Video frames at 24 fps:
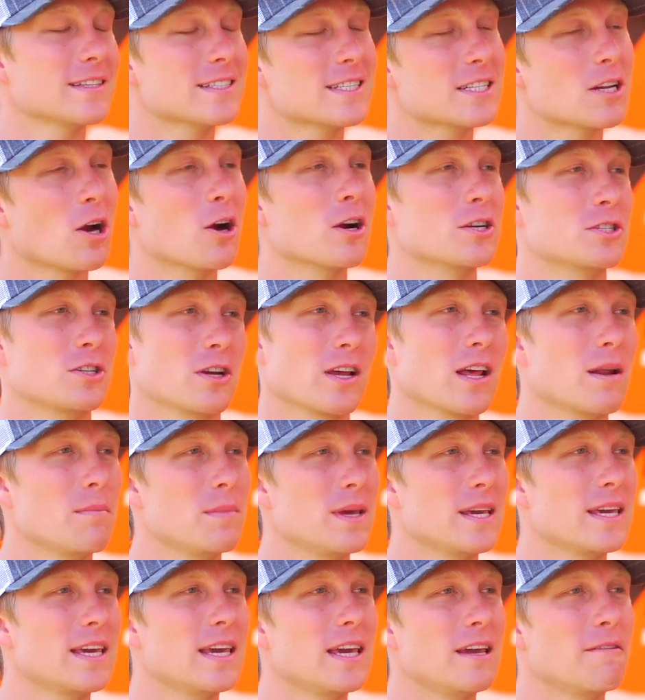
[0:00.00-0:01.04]
Starts are going to
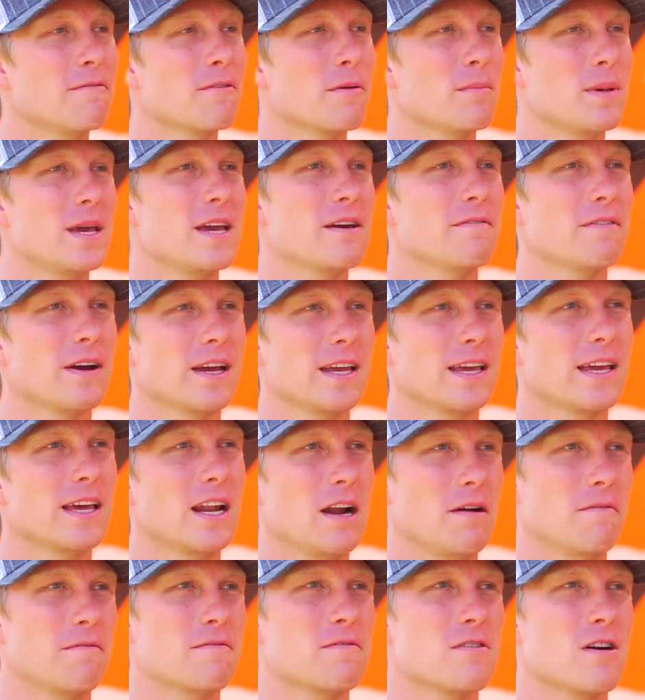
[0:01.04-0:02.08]
be key for me. If I can get
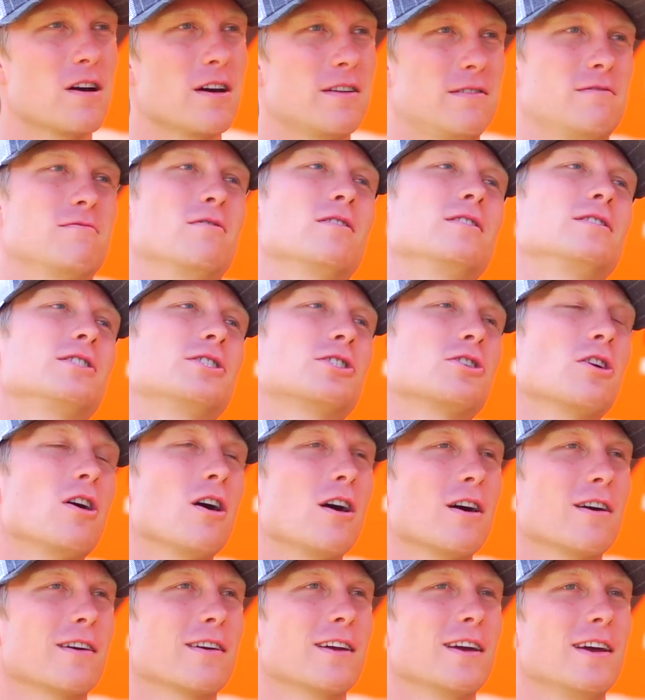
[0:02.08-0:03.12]
up front and run
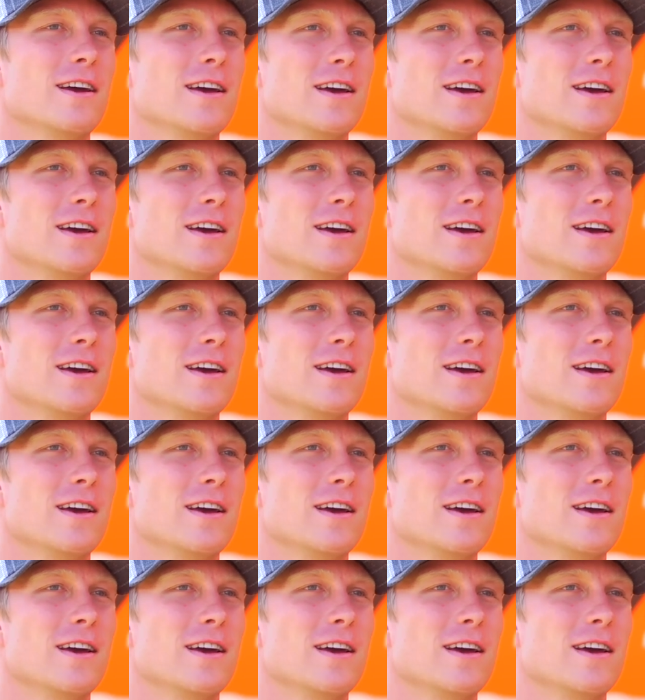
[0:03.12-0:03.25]
strong,